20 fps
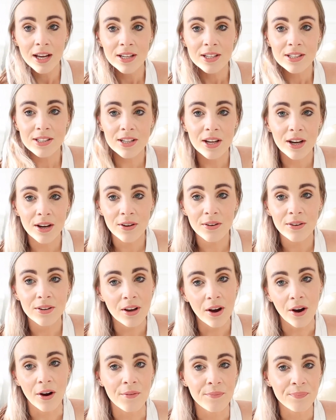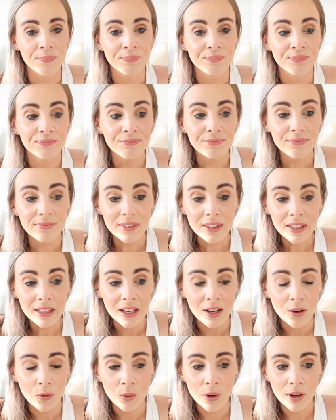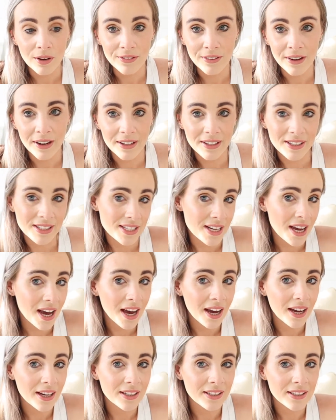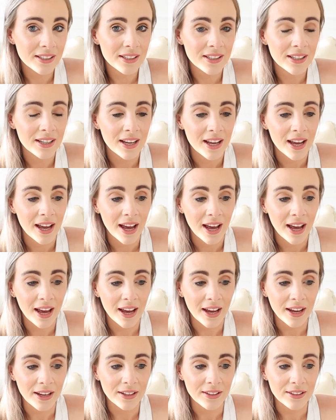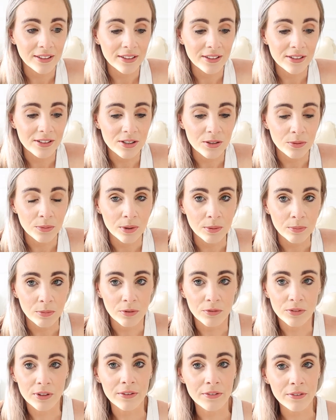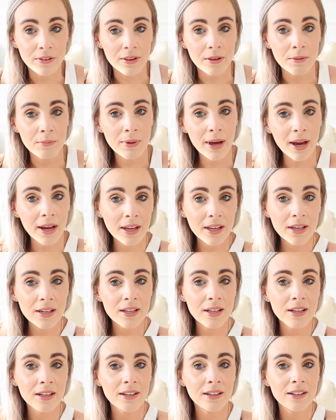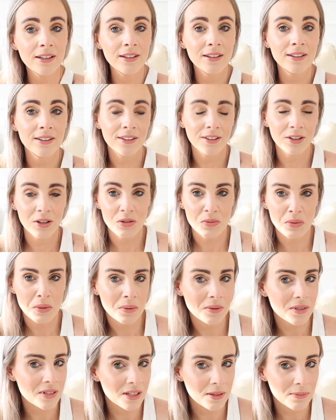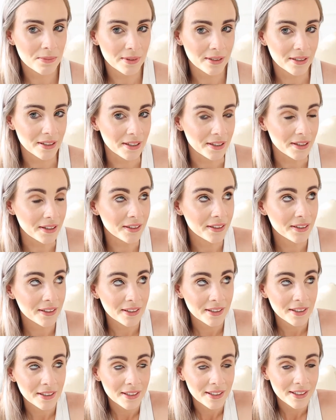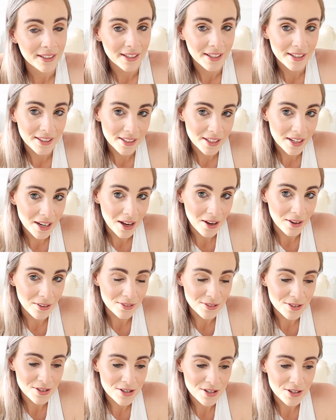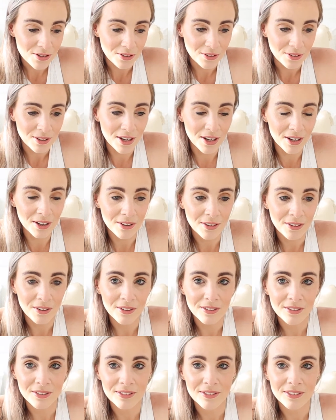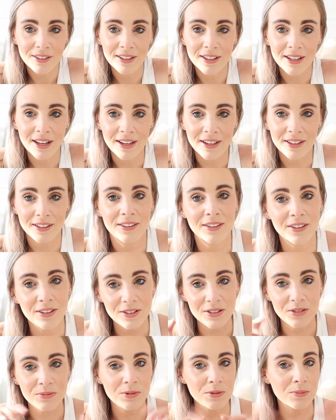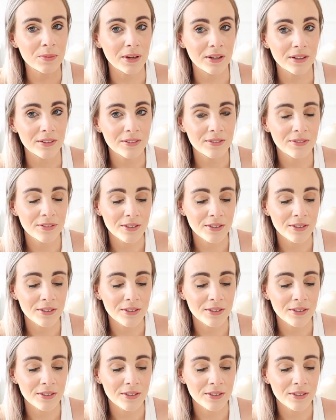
So yeah, we are finally done and we moved everything back in here because we were sleeping like in the lounge on like a Christmas bed